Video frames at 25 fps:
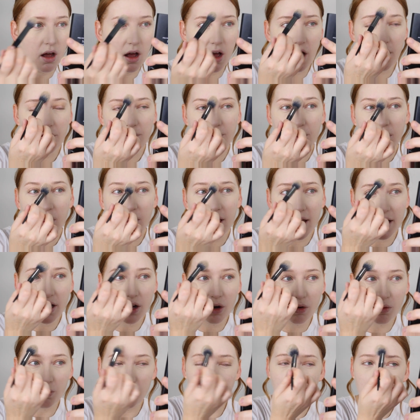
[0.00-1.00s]
I feel like
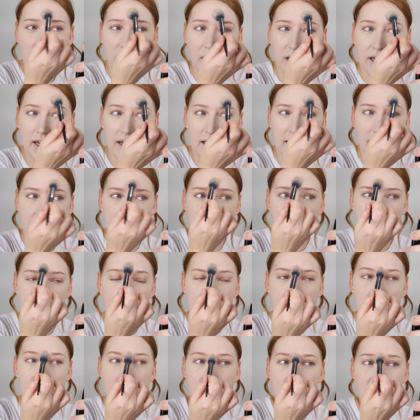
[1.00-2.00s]
it really
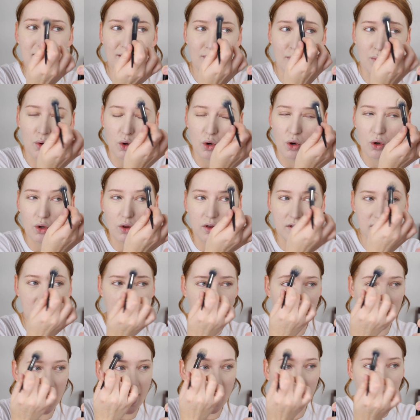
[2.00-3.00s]
smooths
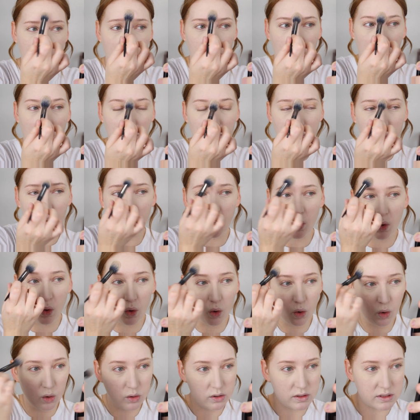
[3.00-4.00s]
out my
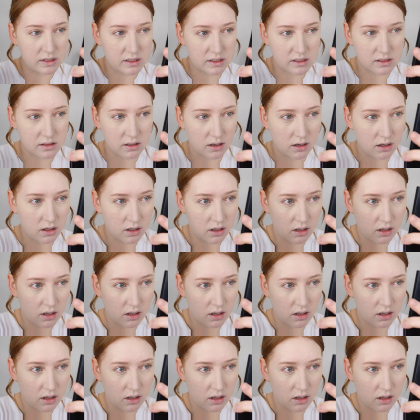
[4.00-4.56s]
pores.